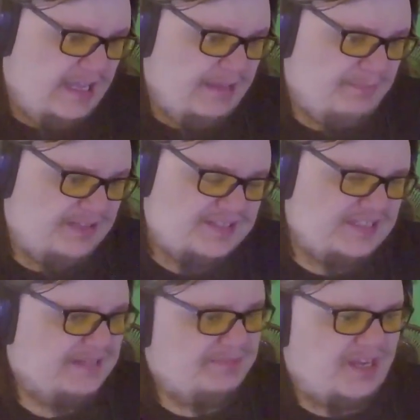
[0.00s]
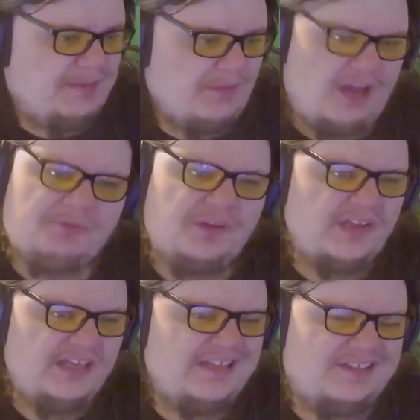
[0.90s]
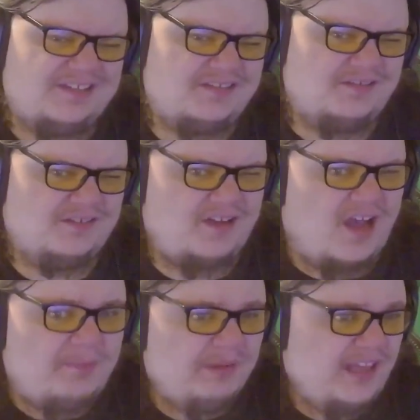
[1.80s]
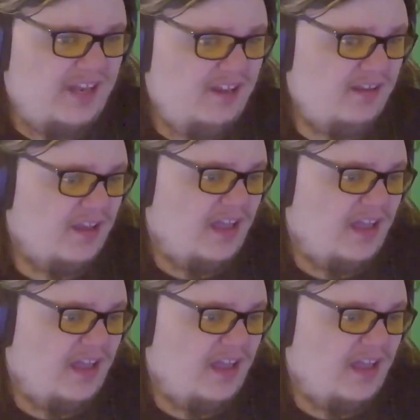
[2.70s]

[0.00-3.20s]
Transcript: but at the same time, not really. It's complicated.